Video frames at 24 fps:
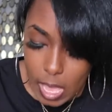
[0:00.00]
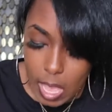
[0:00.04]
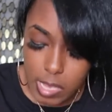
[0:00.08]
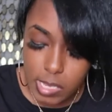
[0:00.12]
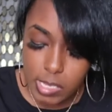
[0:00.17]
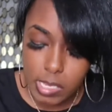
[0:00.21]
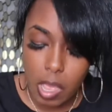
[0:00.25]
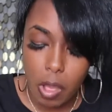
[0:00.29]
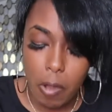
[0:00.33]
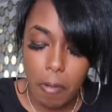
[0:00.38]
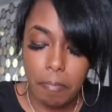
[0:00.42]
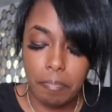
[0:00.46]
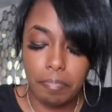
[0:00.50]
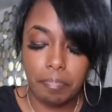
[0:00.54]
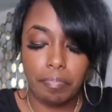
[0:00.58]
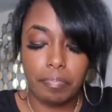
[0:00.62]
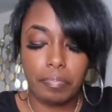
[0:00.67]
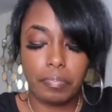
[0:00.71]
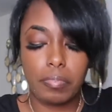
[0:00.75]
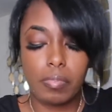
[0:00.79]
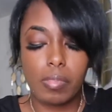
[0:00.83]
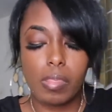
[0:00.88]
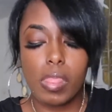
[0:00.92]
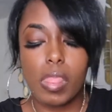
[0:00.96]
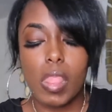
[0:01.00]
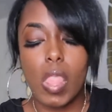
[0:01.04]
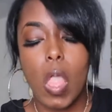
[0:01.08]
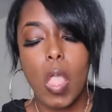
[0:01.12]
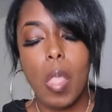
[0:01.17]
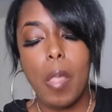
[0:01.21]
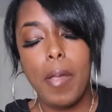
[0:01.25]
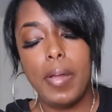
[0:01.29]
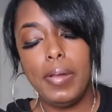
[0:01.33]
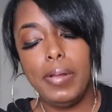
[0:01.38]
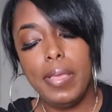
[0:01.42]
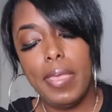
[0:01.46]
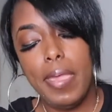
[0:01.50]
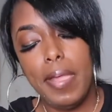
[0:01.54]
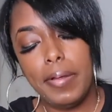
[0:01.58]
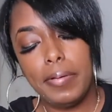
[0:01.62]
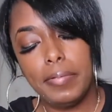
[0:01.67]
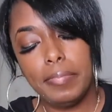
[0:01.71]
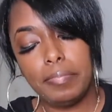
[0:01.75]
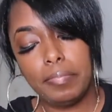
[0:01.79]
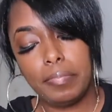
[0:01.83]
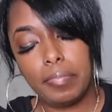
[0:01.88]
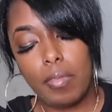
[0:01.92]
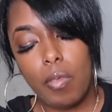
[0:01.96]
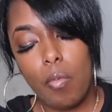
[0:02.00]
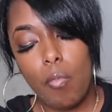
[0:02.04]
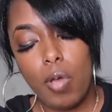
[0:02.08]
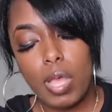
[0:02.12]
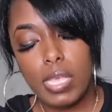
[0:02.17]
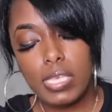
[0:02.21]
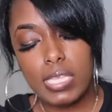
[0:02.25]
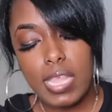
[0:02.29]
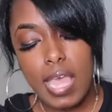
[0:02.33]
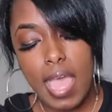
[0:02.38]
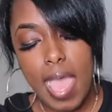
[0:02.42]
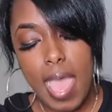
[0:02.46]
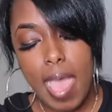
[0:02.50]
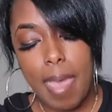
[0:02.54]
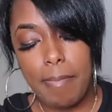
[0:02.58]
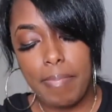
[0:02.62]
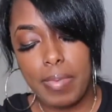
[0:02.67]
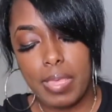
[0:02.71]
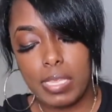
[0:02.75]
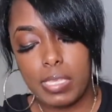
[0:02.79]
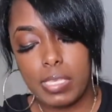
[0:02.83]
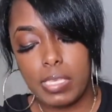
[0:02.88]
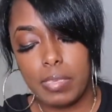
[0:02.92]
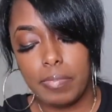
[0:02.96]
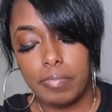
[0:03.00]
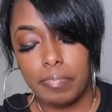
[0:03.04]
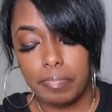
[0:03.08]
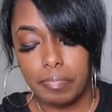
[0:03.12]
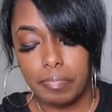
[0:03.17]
so, once that happens,